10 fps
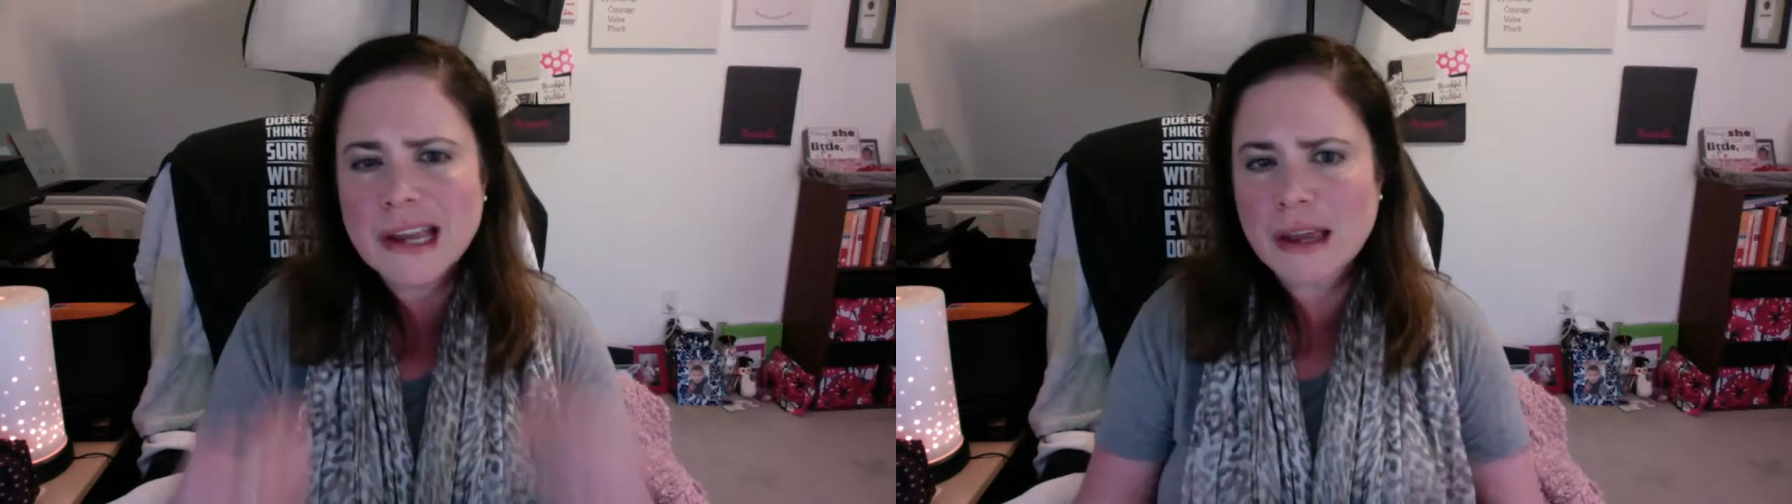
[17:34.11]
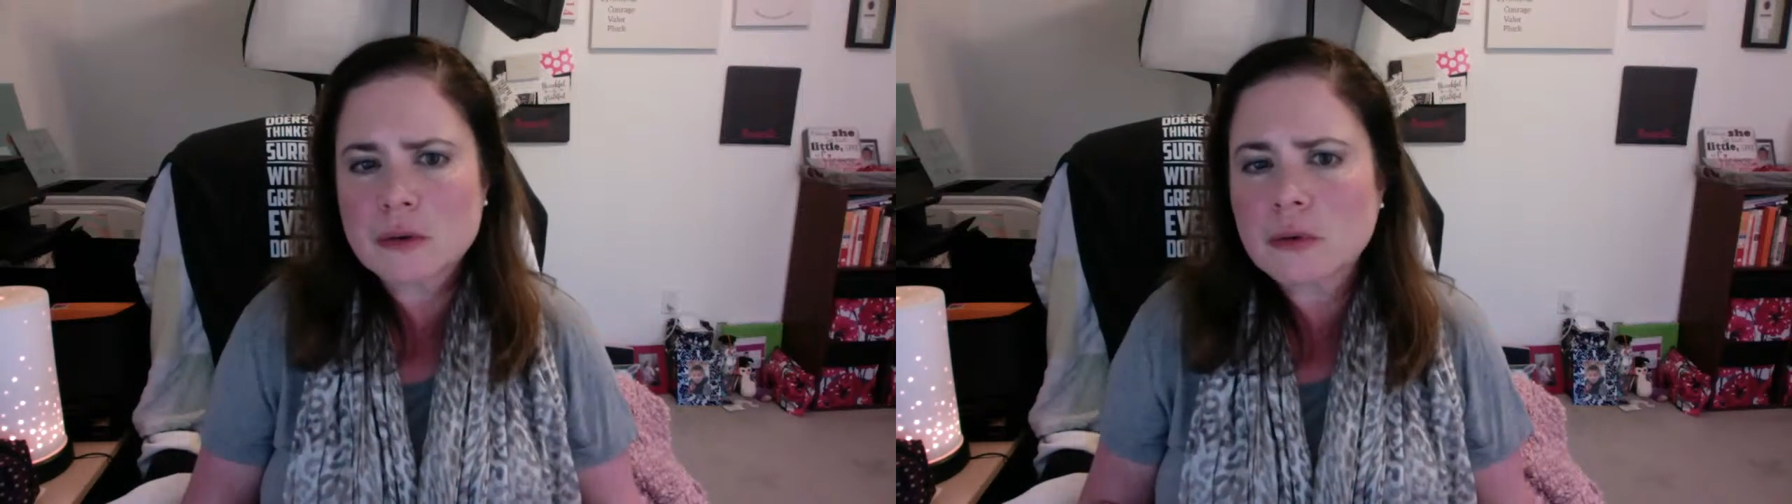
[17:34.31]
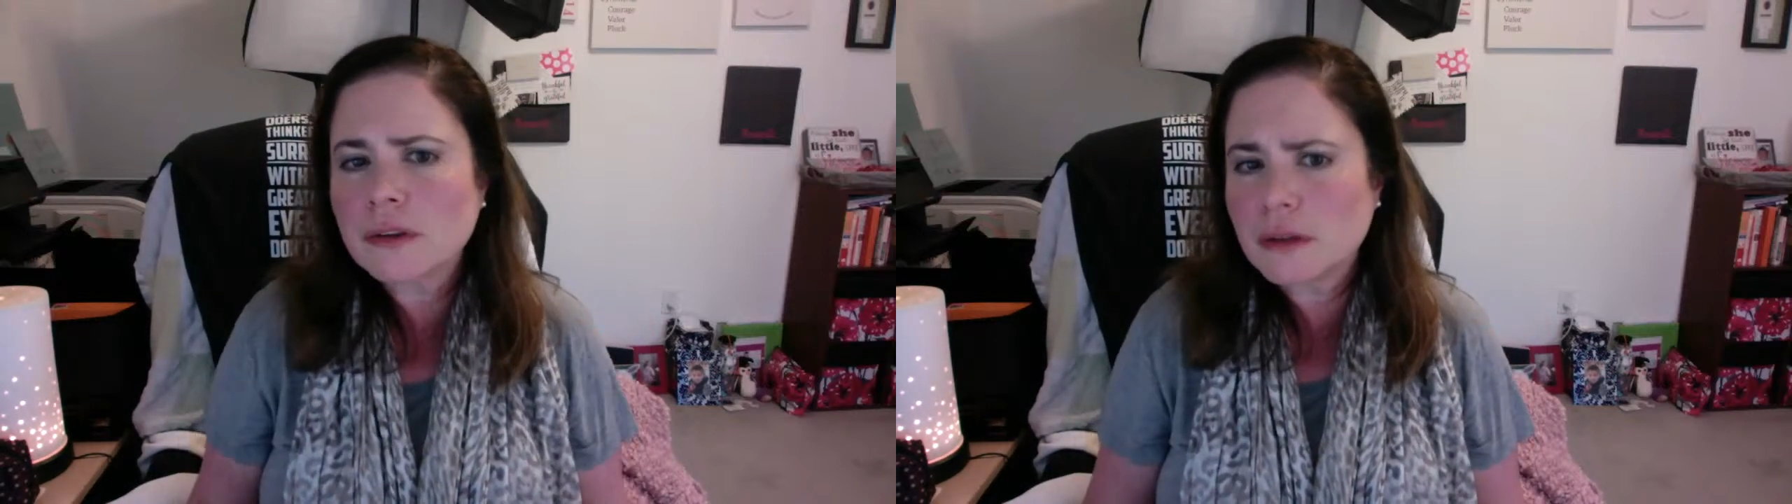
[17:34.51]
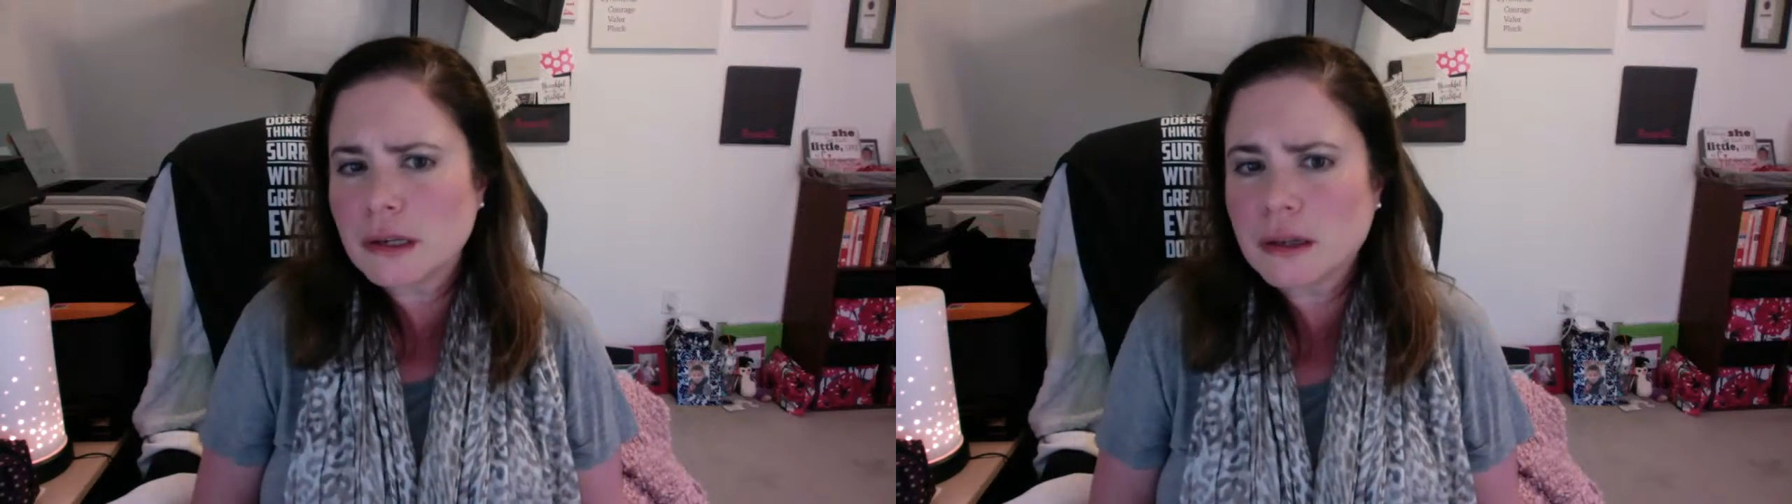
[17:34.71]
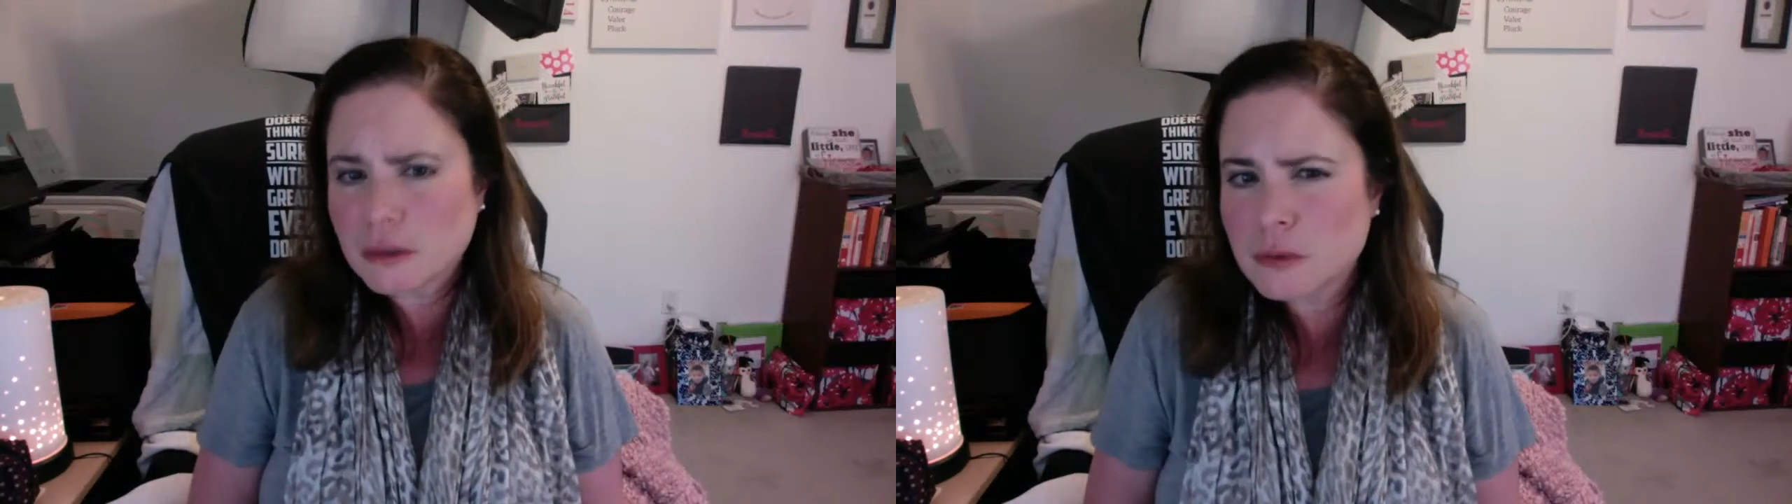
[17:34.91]
and or
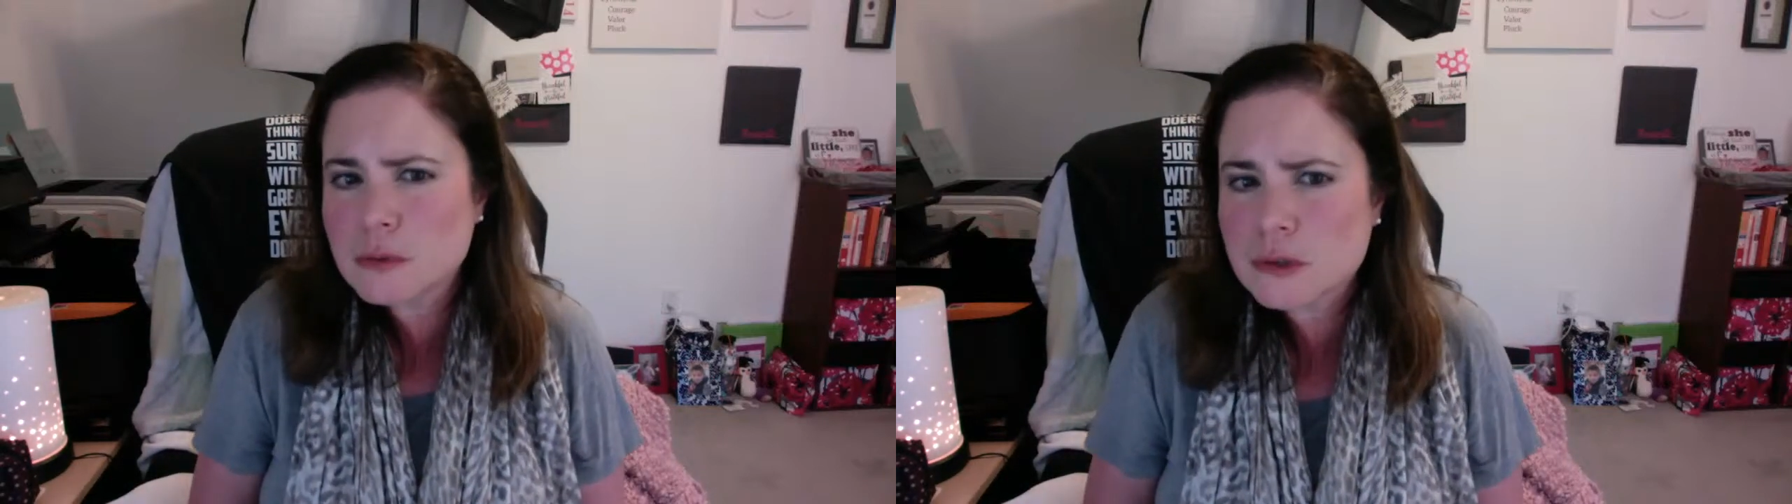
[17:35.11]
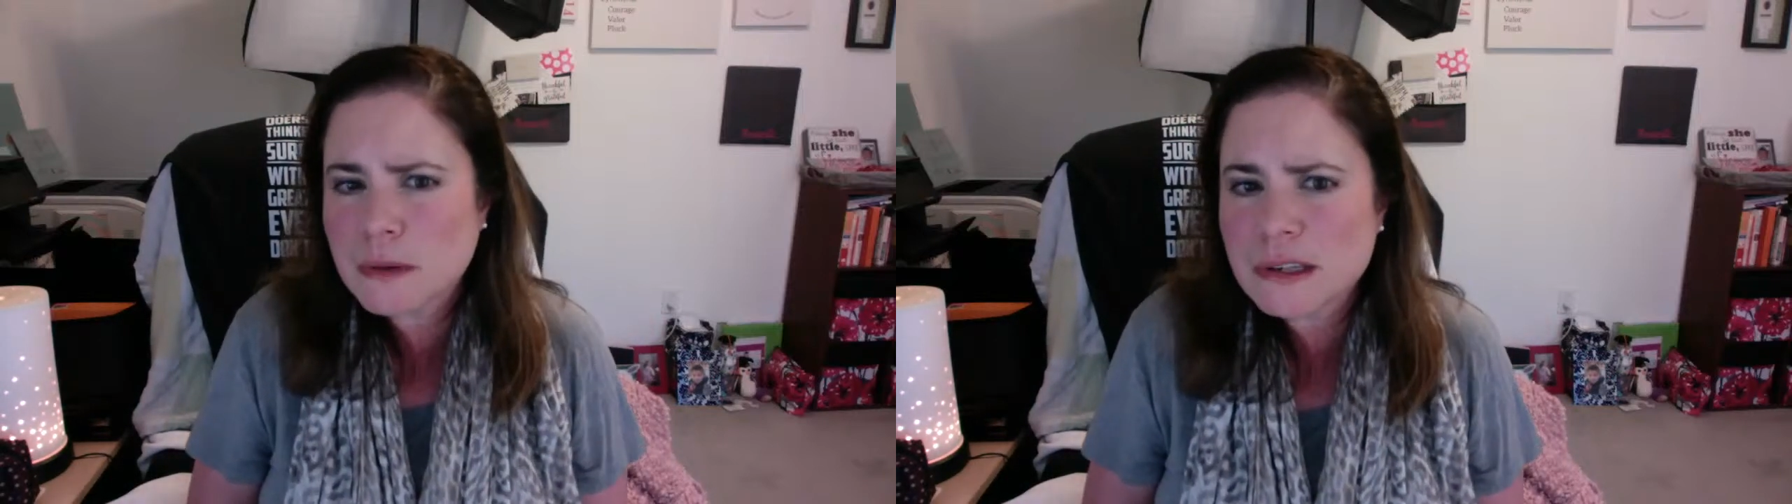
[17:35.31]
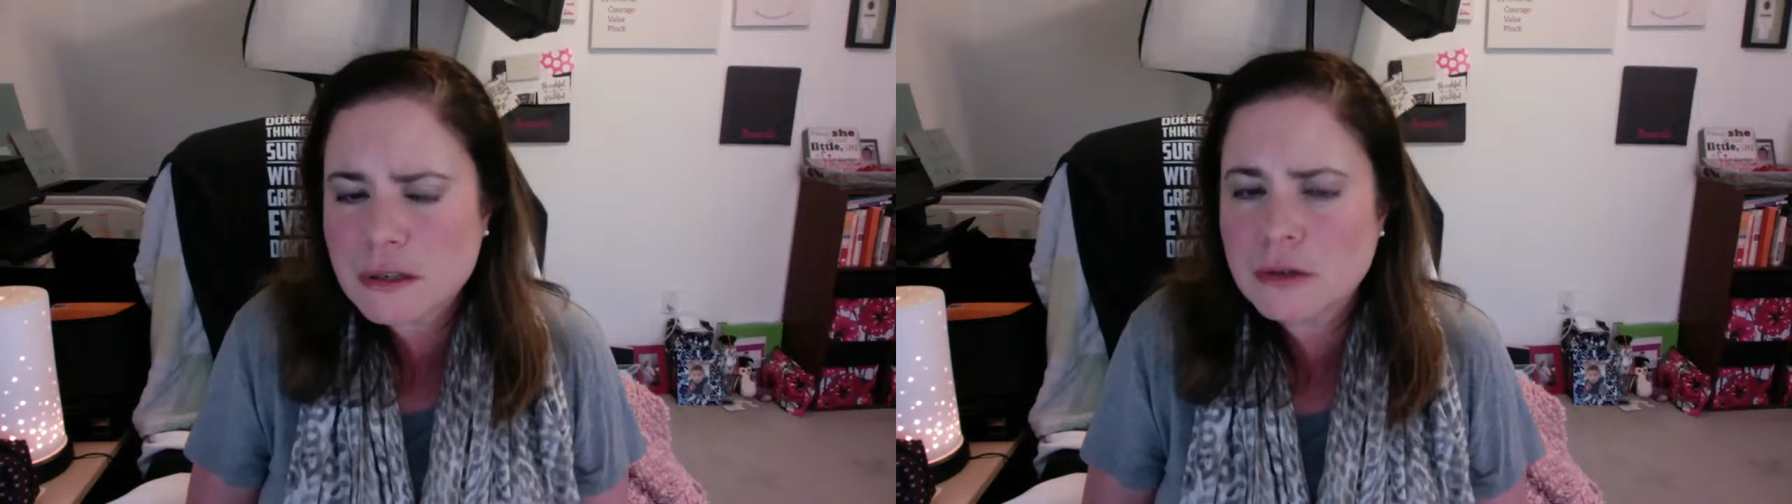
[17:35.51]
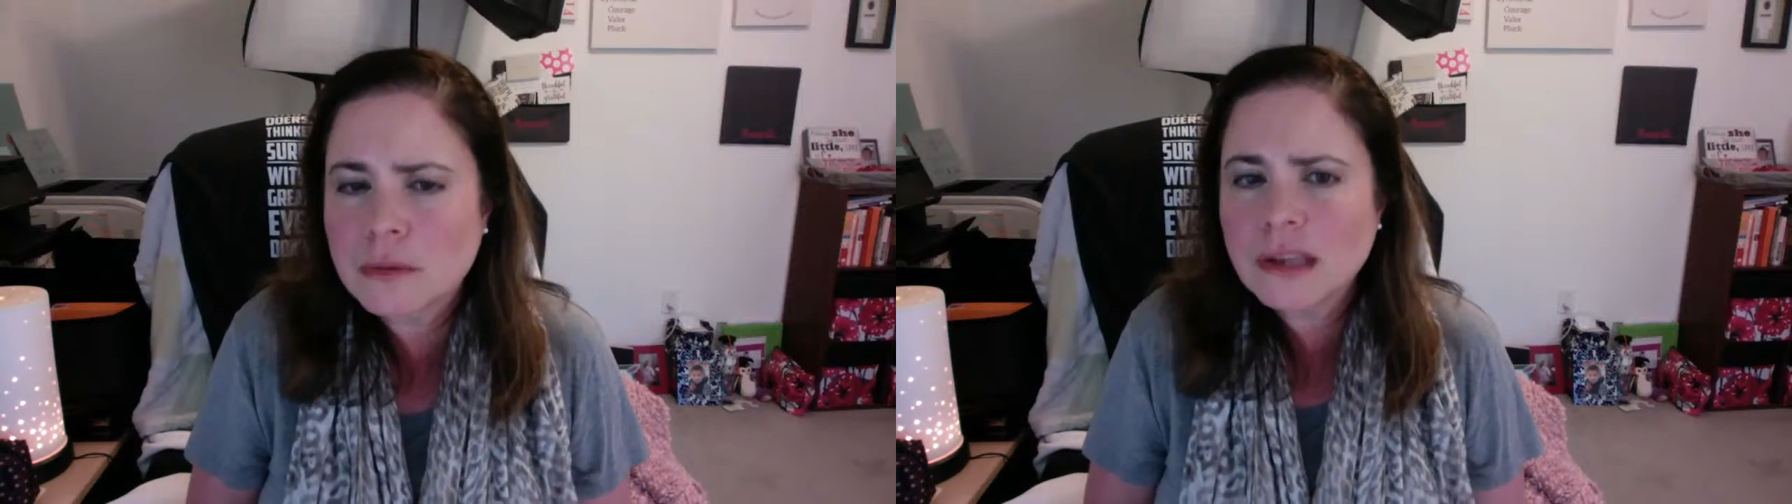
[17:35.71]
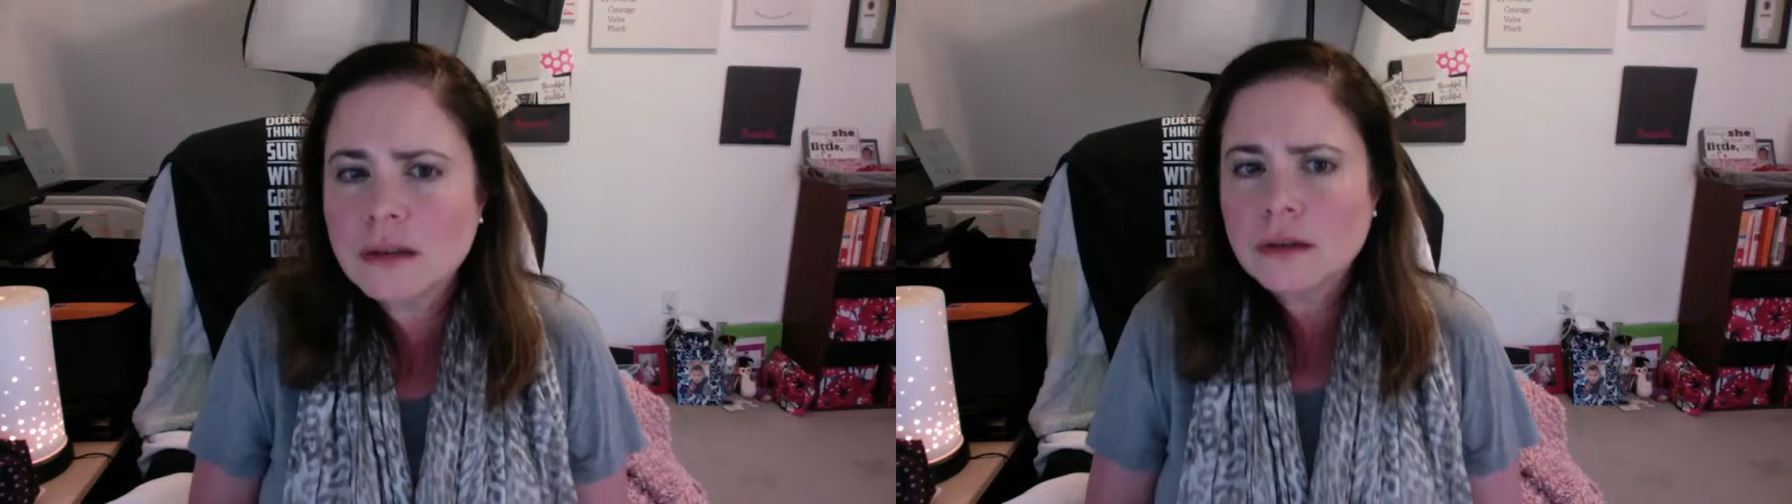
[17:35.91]
leaning on Hootsuite to do
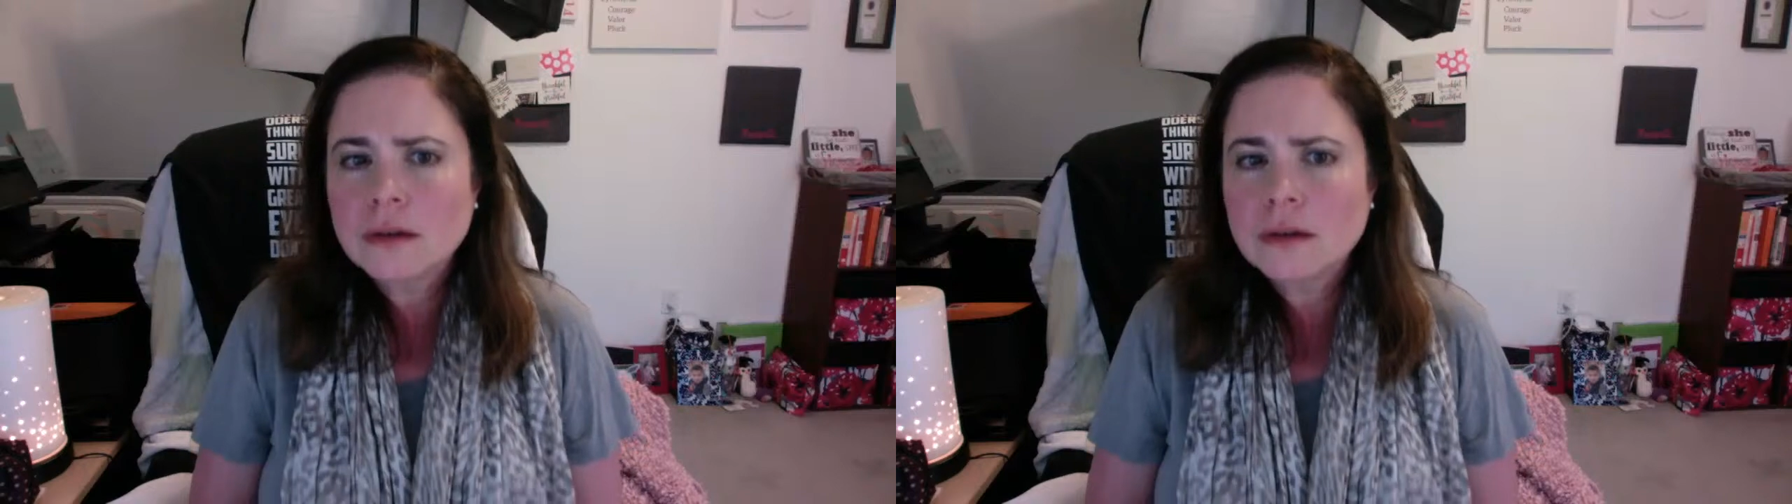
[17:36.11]
it